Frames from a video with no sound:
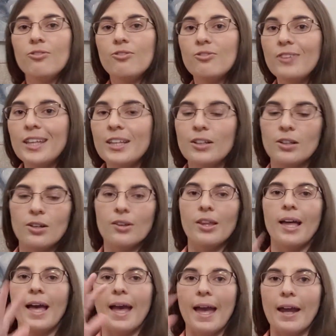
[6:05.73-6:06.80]
feel the
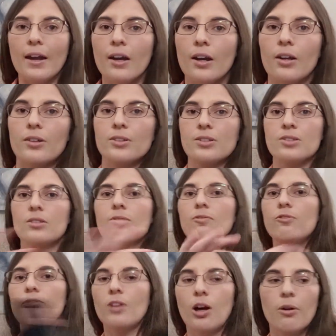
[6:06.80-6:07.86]
air just
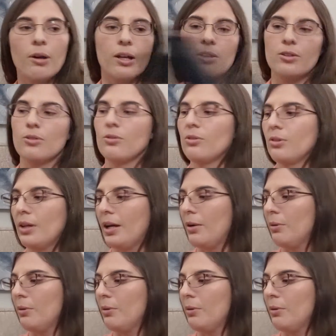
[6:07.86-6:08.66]
flowing through there,